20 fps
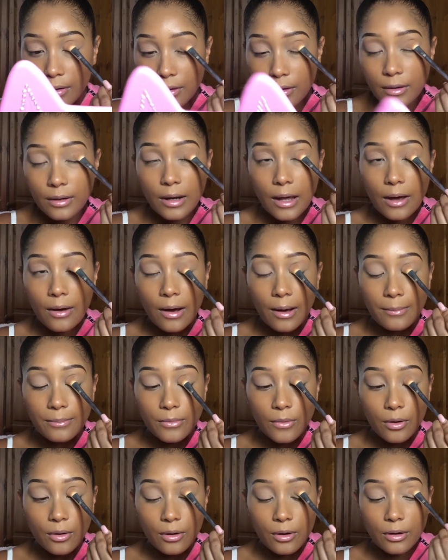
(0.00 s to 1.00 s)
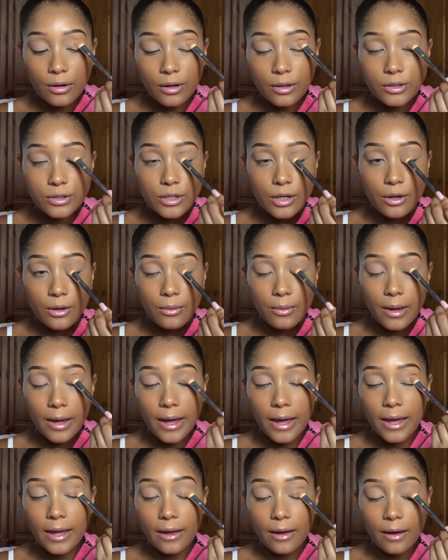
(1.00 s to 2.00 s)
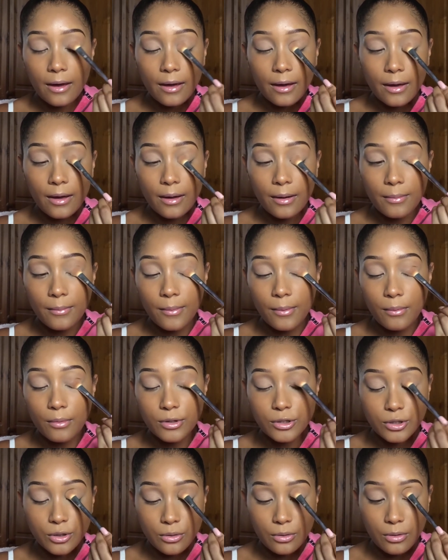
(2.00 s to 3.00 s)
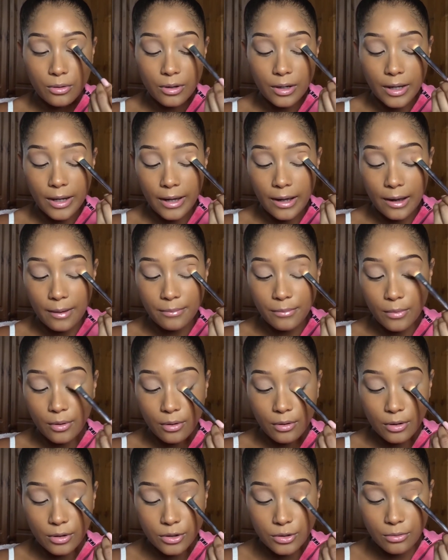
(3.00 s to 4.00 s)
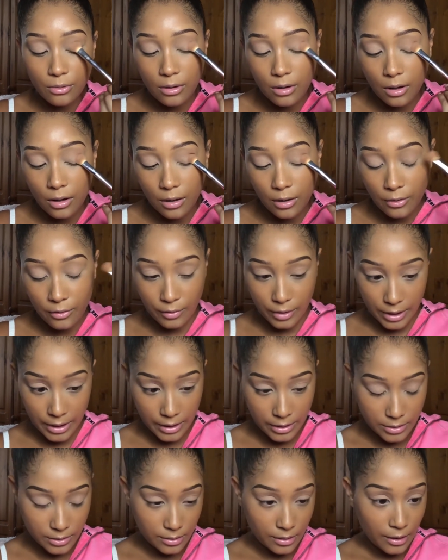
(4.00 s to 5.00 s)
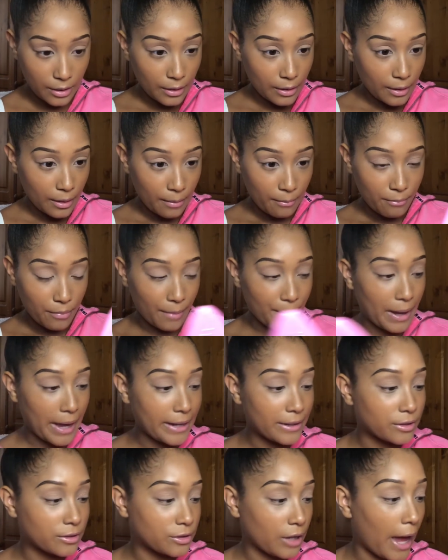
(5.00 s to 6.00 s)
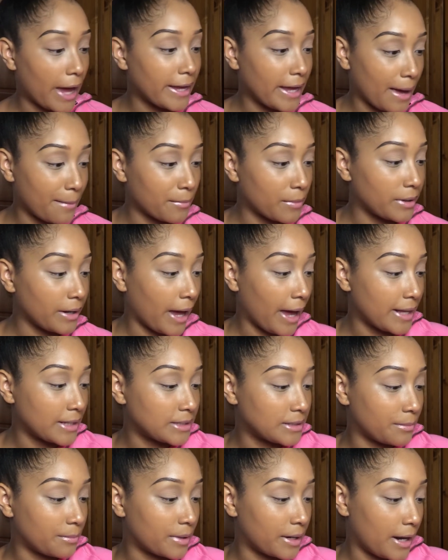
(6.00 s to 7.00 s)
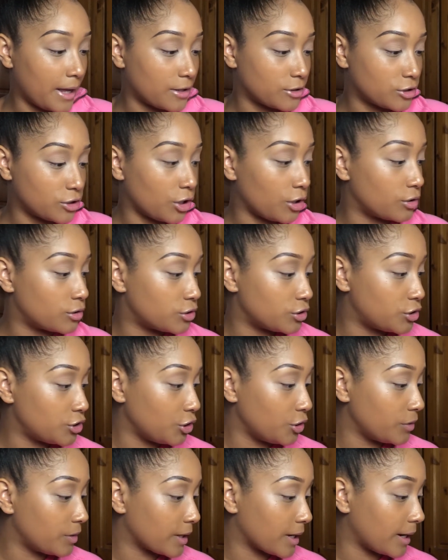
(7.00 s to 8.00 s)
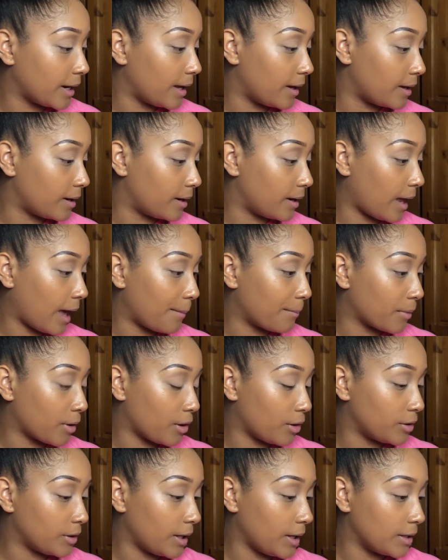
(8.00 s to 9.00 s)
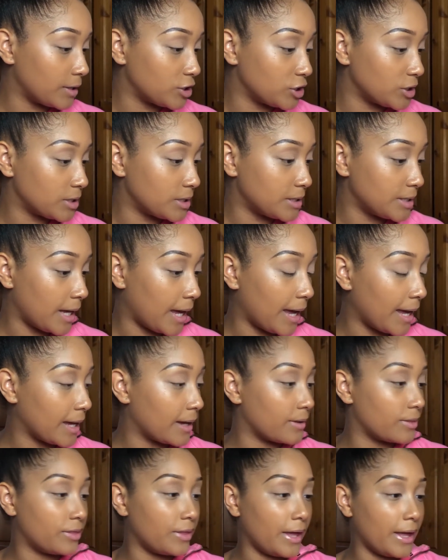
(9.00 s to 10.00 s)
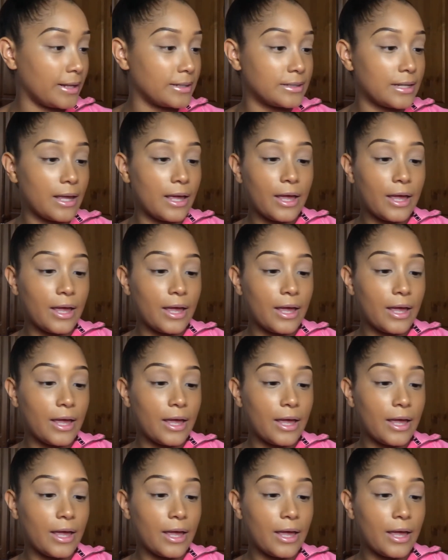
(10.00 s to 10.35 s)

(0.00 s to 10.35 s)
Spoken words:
No, I'm not gonna do a what do you call it? I'm not gonna do a cut crease. I am gonna add some glitter. So to do the glitter, I'm gonna just take this